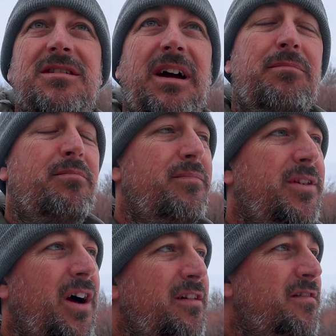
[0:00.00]
Had
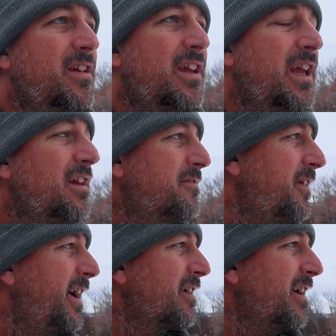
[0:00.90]
ducks and geese
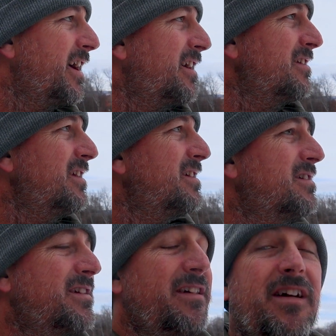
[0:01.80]
flying around.
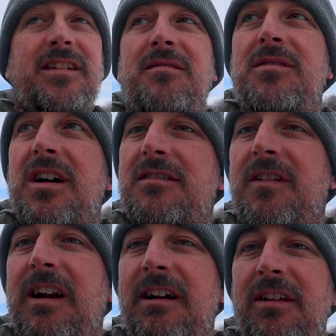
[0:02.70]
I had some ducks
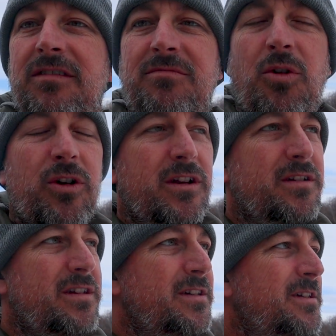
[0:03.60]
flying around this
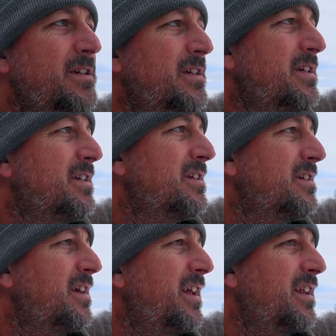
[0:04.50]
morning,
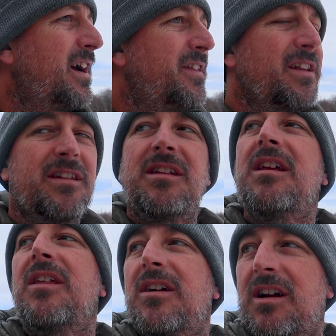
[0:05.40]
and I think
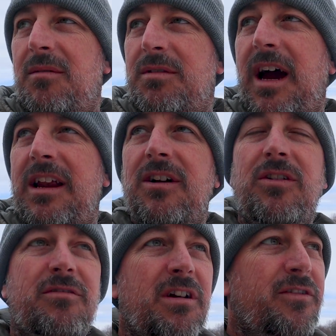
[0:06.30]
they're coming down here
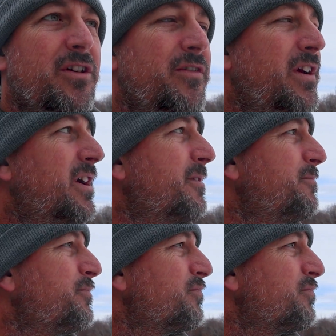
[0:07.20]
on the river over here.